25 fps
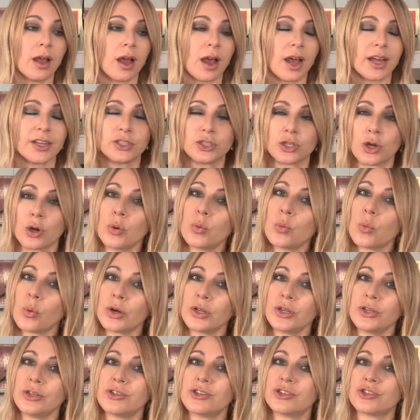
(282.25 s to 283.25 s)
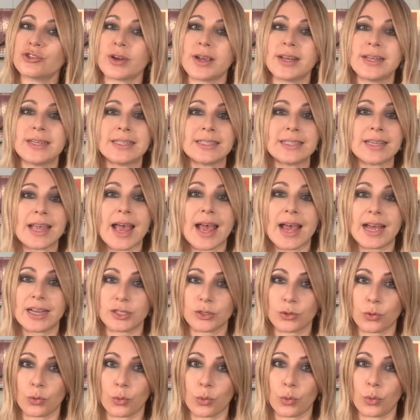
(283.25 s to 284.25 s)
I don't want to use straighteners at
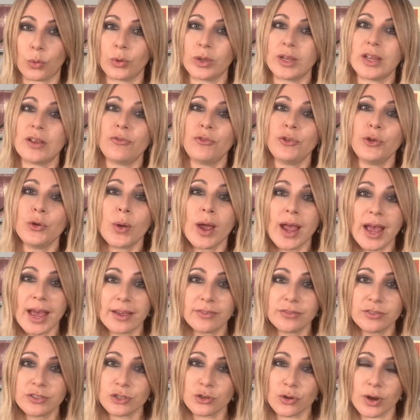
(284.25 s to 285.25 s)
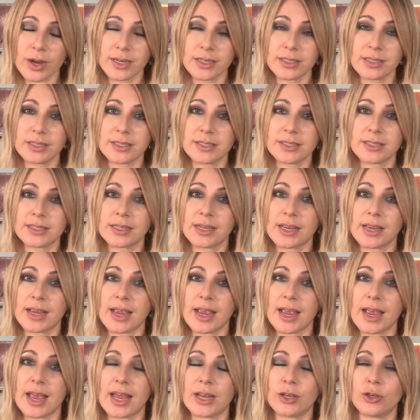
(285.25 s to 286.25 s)
all. If you have straighteners
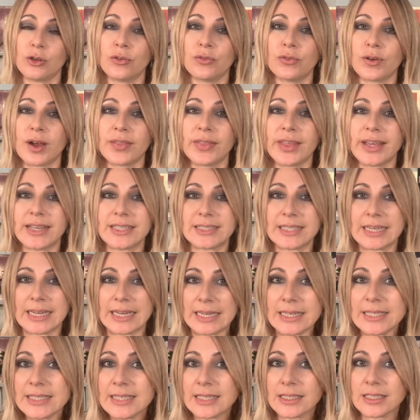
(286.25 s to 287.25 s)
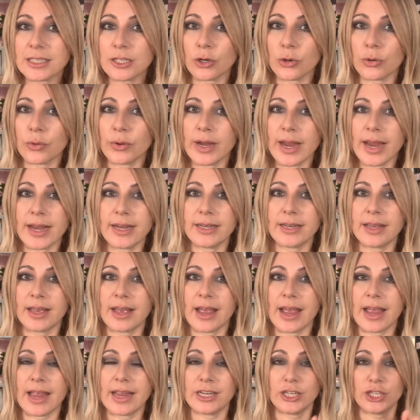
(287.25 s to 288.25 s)
and you find that's easier to create
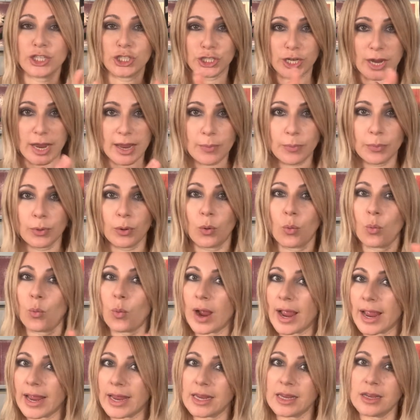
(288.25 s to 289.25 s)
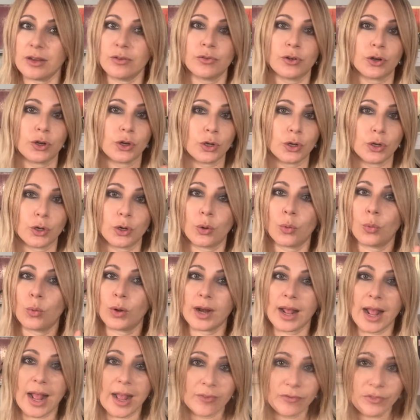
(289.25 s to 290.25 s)
a shape, a wave, a curl, what
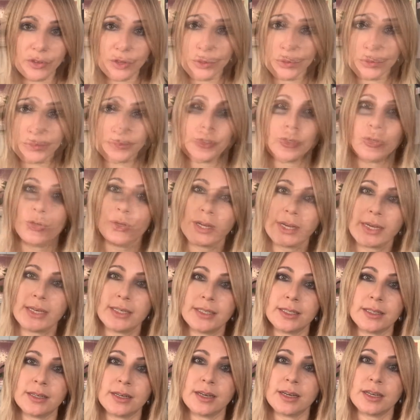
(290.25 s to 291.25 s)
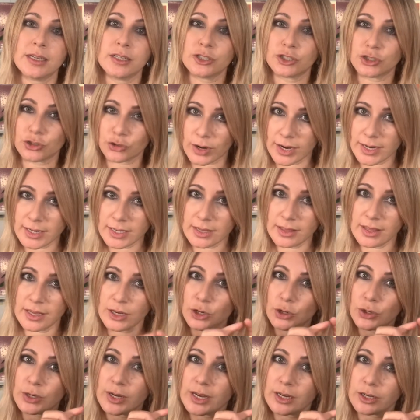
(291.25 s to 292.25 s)
have you, you need a straightener that
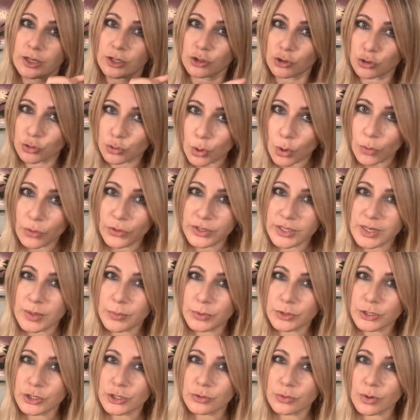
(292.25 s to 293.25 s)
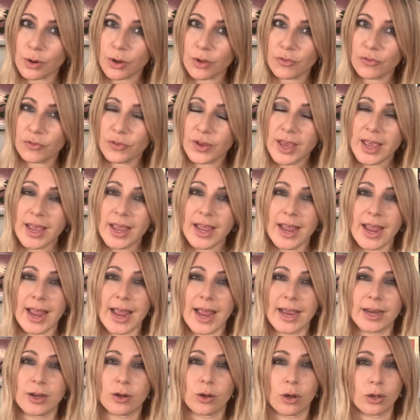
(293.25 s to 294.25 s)
you can control the temperature of
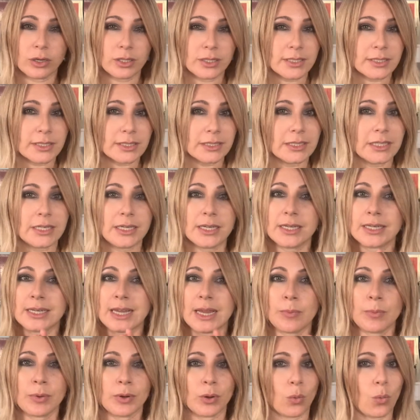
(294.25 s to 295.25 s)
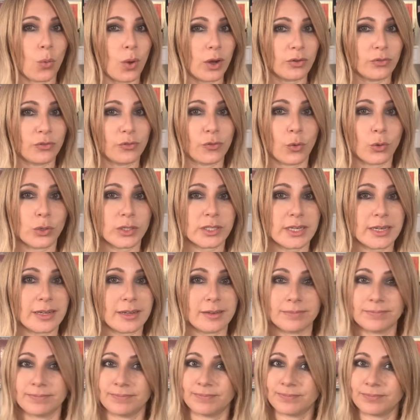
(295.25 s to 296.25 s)
and honestly keep it at 140,
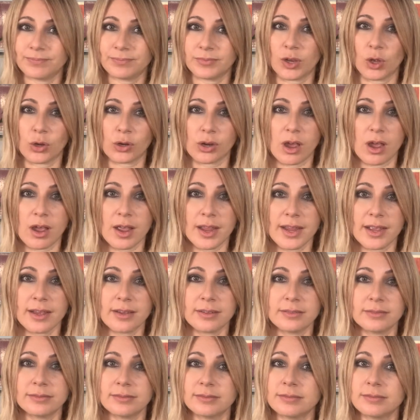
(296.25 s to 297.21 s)
not higher.